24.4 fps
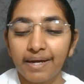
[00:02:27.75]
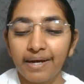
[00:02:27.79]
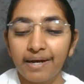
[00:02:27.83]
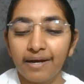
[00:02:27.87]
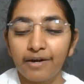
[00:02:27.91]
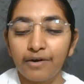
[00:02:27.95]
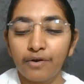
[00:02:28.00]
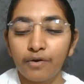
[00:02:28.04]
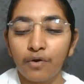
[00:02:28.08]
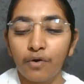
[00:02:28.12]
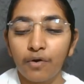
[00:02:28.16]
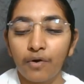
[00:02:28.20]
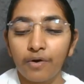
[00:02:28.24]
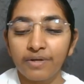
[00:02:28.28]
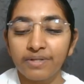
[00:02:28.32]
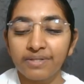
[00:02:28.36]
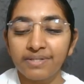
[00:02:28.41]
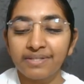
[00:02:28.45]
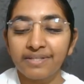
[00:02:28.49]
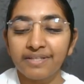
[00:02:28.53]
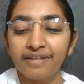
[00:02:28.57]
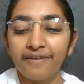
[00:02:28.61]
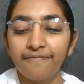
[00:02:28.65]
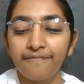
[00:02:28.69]
and
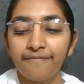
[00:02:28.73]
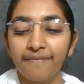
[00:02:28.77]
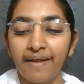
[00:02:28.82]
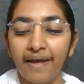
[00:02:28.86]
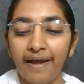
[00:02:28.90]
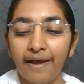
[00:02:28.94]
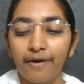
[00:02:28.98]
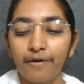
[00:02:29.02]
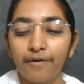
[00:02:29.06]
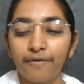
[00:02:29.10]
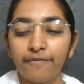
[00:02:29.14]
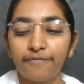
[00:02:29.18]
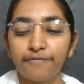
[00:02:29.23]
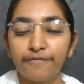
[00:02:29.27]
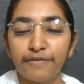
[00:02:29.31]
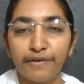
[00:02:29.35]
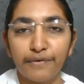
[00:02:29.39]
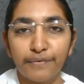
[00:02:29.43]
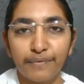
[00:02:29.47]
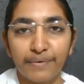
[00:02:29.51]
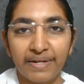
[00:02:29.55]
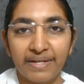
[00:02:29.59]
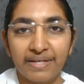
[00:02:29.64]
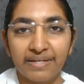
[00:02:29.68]
hoist the flag of
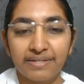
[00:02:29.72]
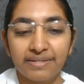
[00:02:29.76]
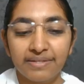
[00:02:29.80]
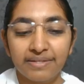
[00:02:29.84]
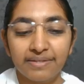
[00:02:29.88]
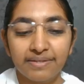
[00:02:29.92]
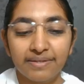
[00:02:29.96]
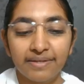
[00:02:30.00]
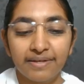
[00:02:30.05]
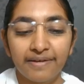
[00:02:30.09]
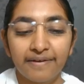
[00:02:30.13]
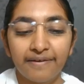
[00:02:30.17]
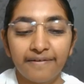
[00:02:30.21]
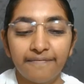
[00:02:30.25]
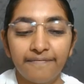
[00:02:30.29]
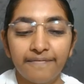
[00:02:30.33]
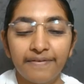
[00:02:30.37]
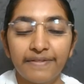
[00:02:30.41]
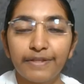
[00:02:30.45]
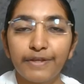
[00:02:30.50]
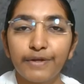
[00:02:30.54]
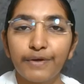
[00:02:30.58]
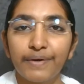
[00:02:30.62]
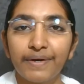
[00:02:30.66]
newness
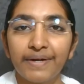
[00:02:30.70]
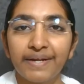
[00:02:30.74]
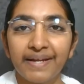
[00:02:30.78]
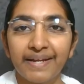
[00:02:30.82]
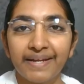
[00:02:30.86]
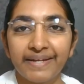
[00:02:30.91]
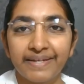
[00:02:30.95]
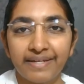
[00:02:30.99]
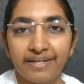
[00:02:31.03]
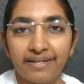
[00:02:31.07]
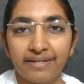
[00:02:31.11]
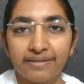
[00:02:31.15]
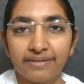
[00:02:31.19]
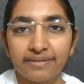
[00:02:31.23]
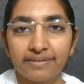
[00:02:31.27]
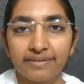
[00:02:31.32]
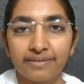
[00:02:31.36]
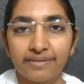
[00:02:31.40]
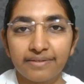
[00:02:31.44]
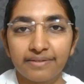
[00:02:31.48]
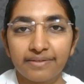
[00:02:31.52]
with your greatness.